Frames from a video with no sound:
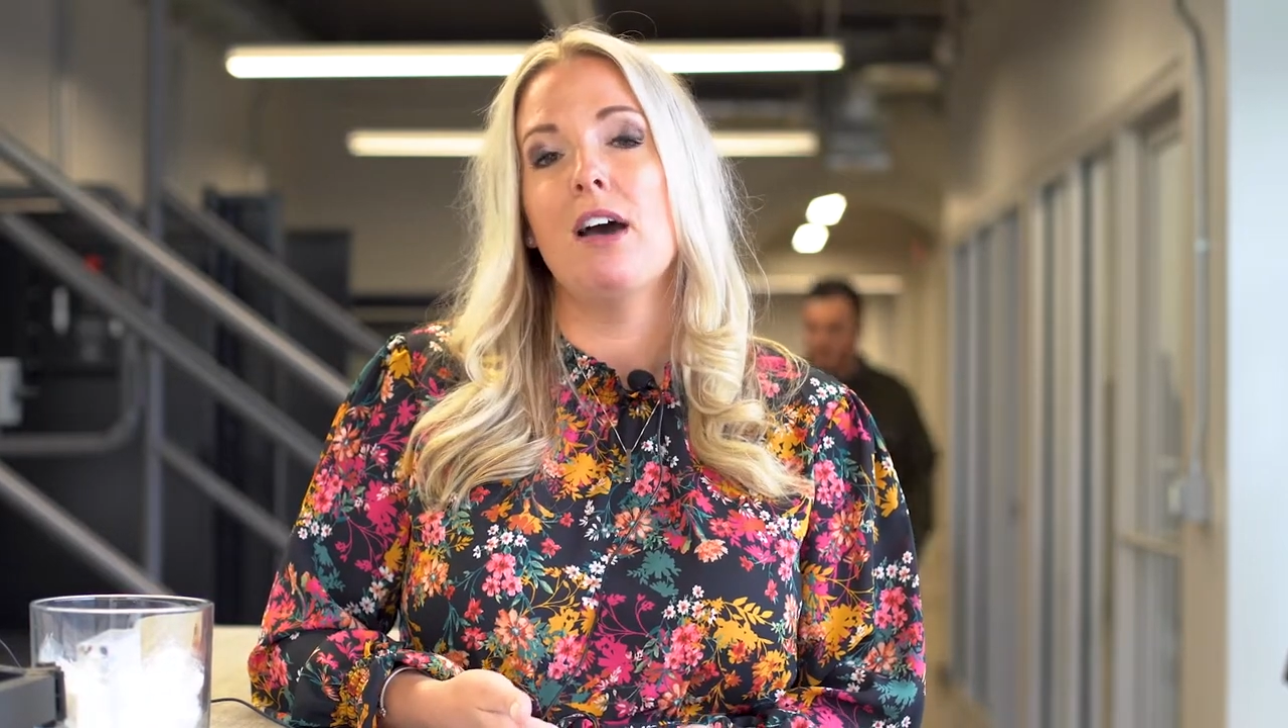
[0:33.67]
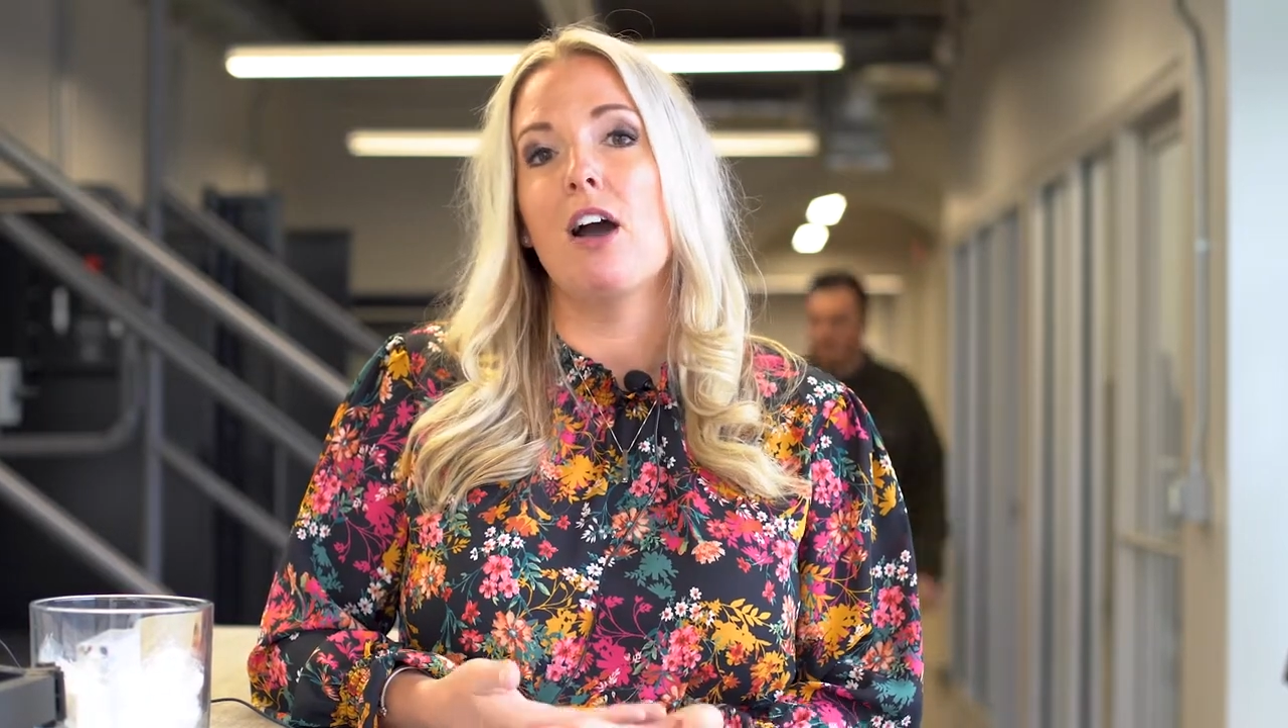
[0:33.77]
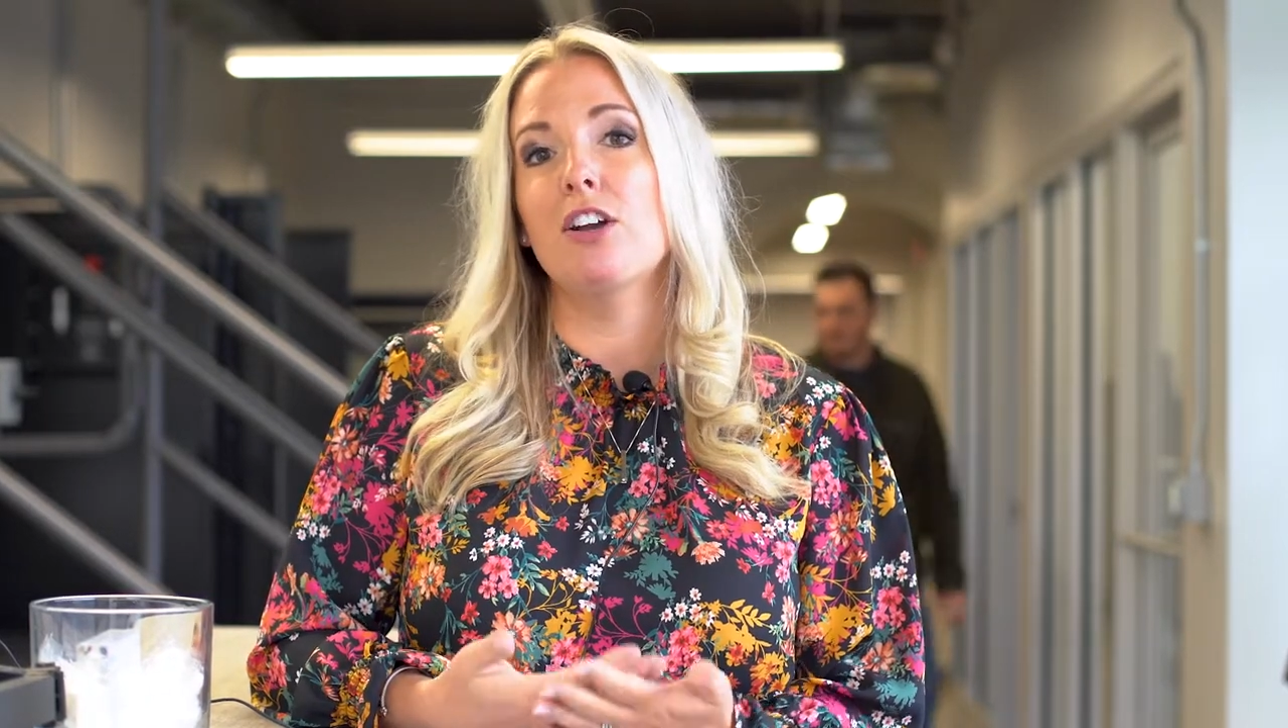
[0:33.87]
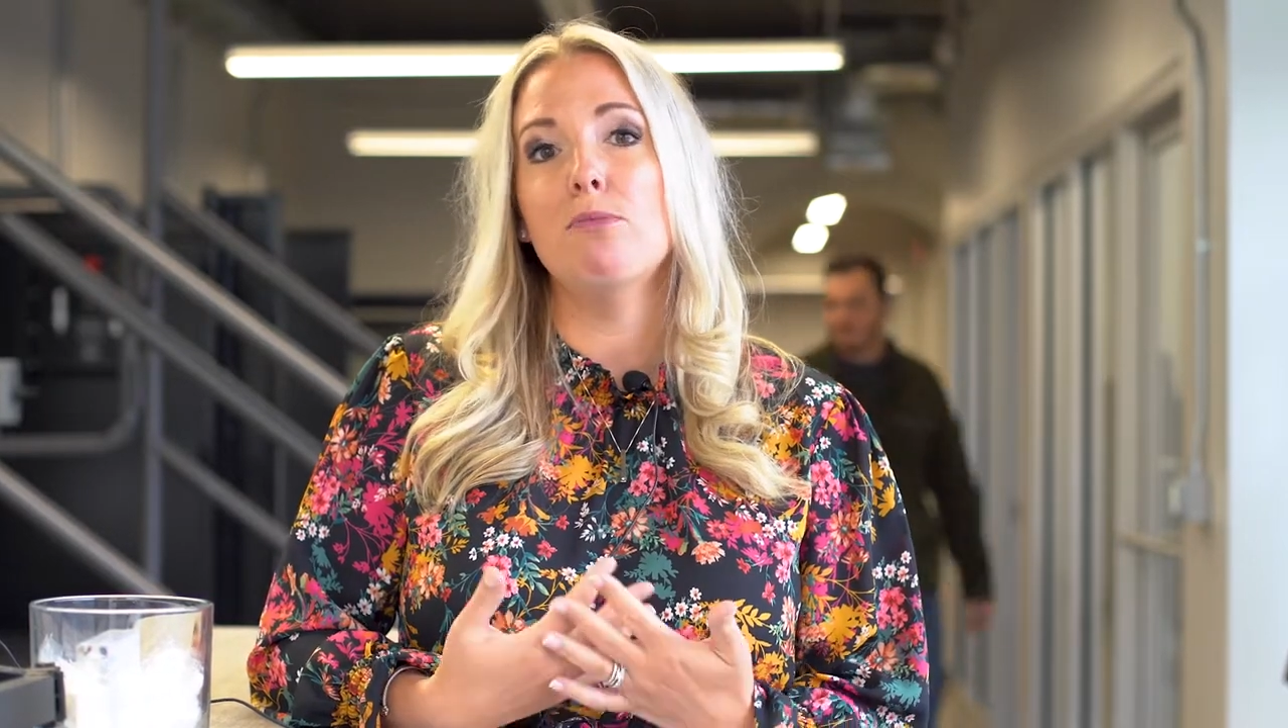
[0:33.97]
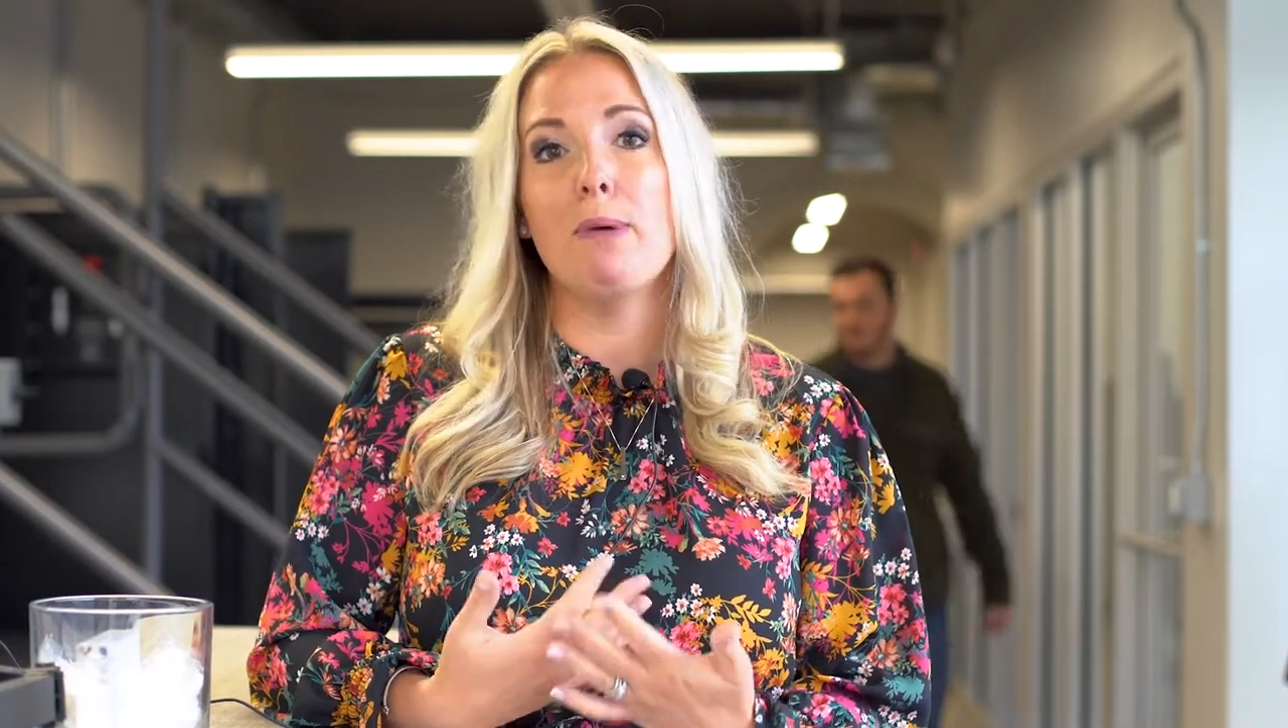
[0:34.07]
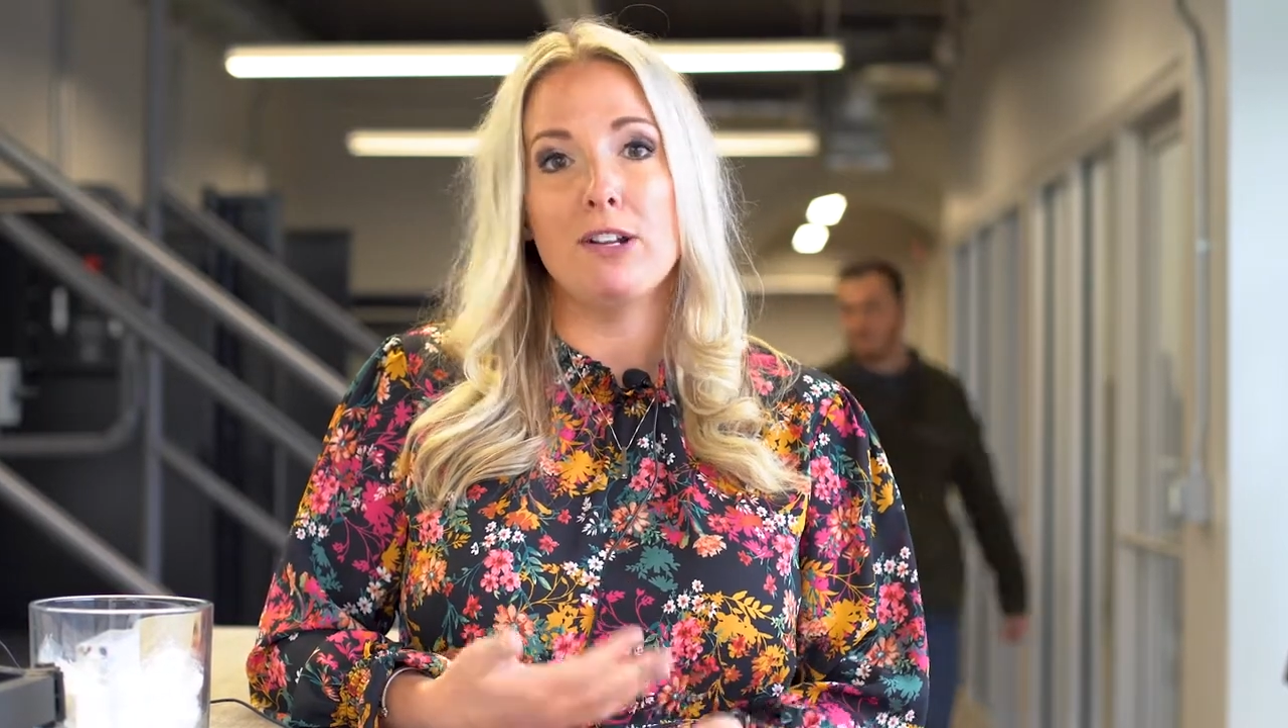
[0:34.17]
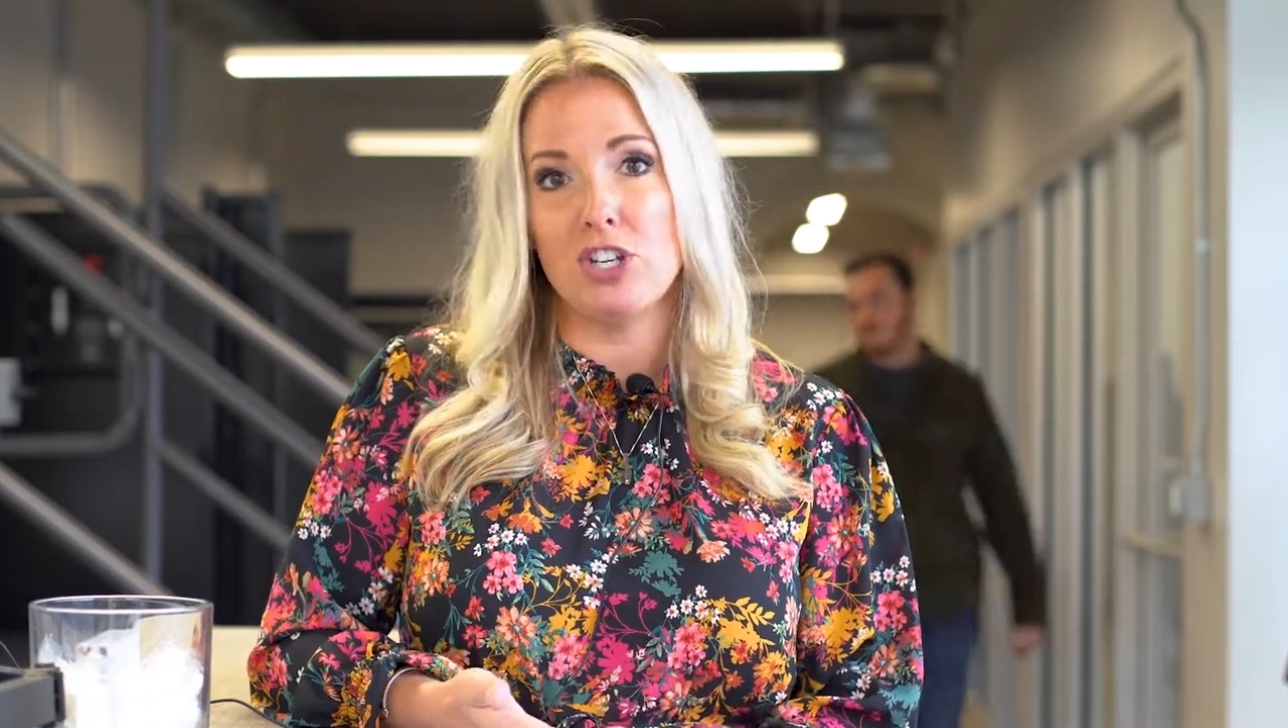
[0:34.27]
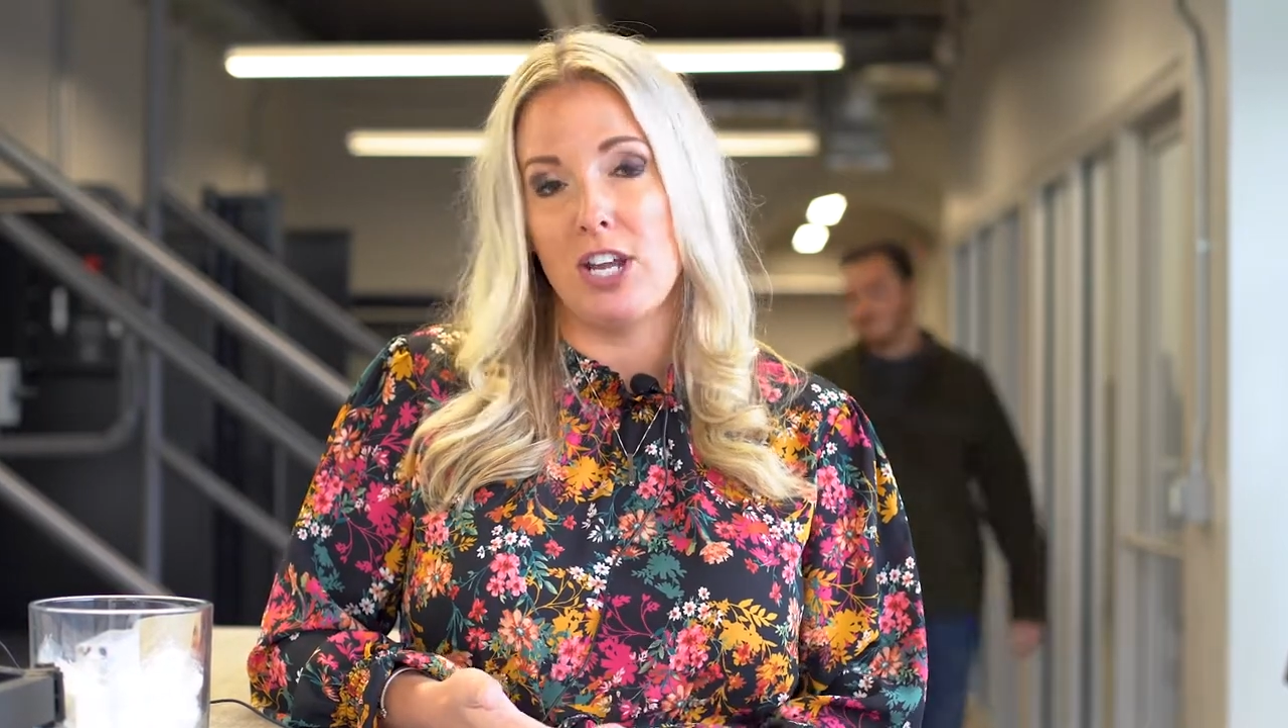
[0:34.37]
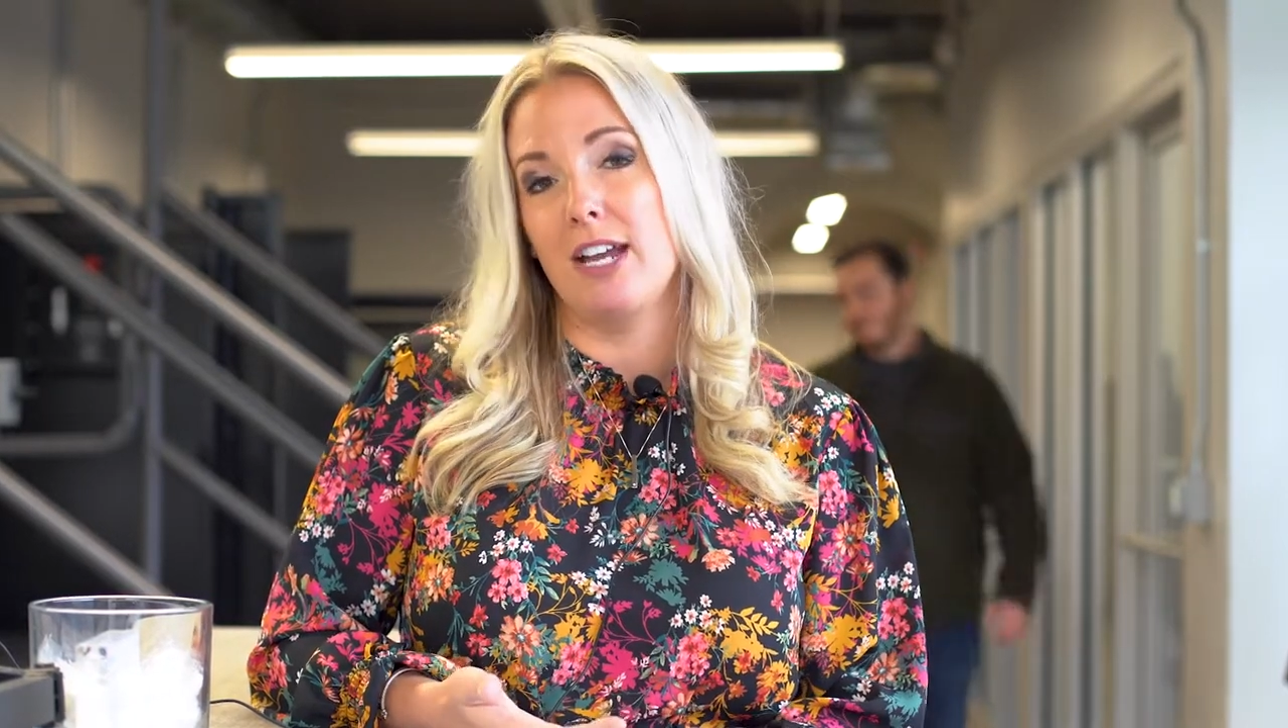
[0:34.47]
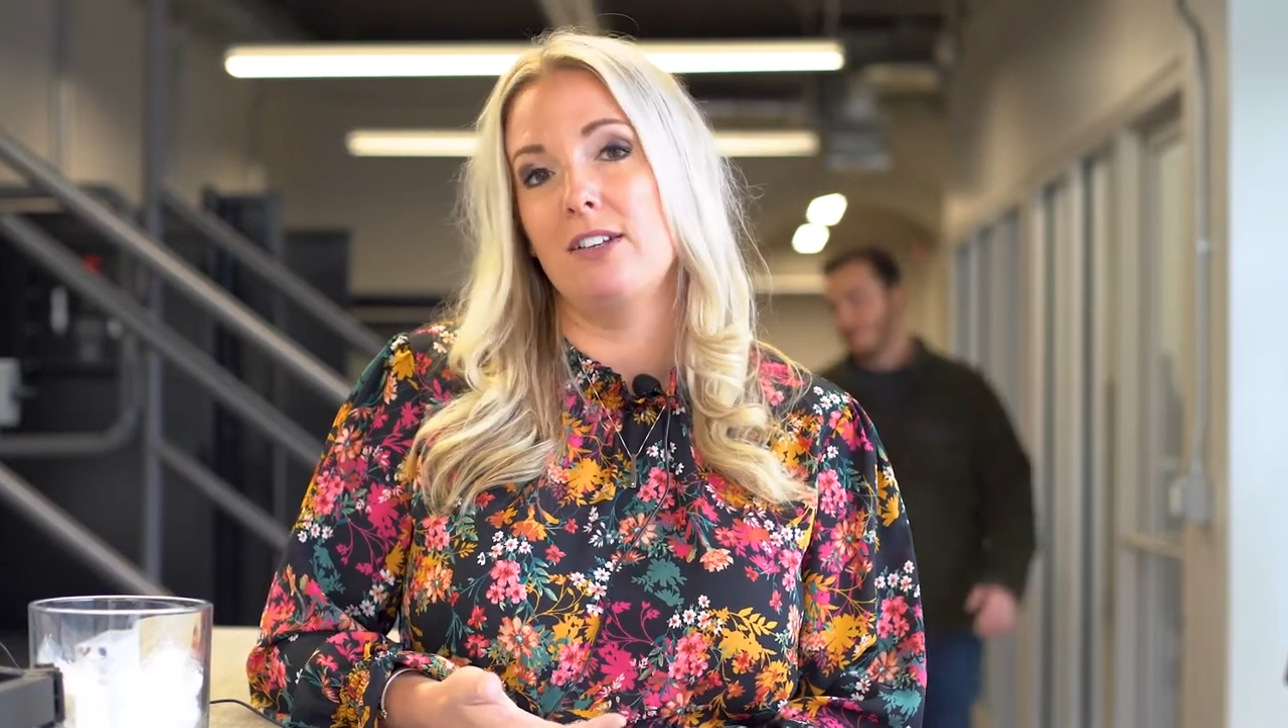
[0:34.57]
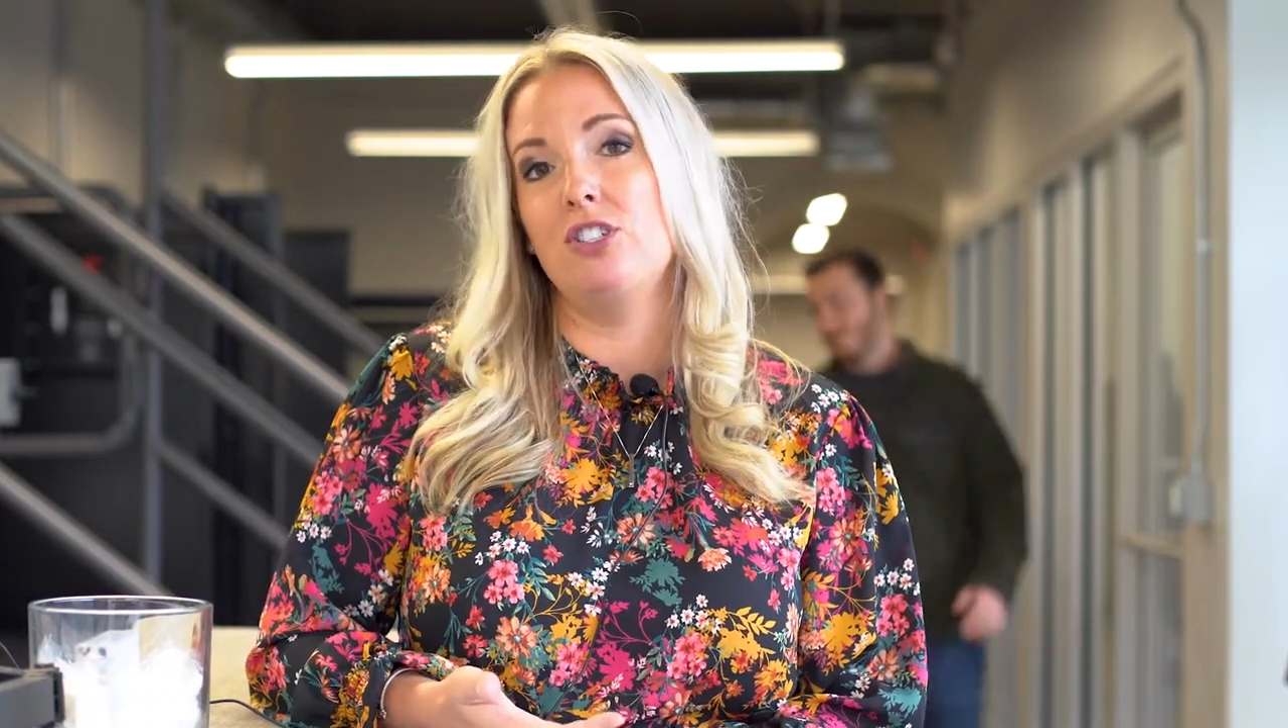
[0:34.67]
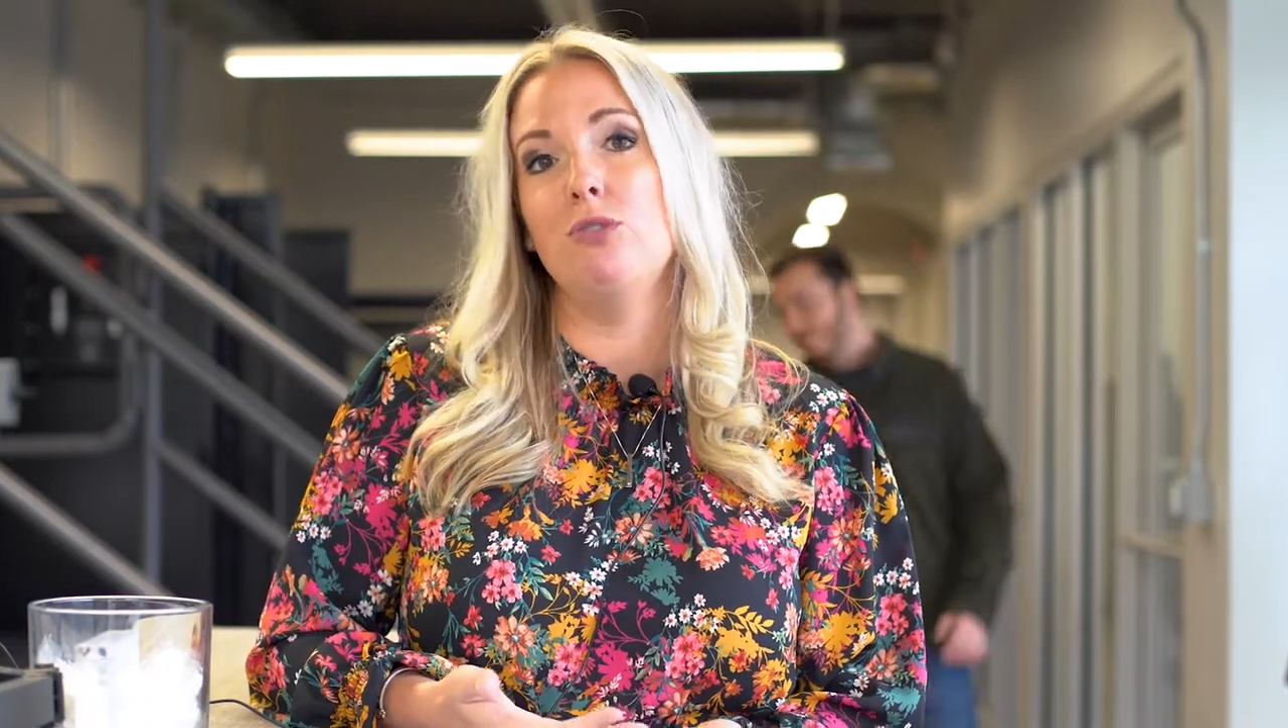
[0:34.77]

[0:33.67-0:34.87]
Are you budgeting?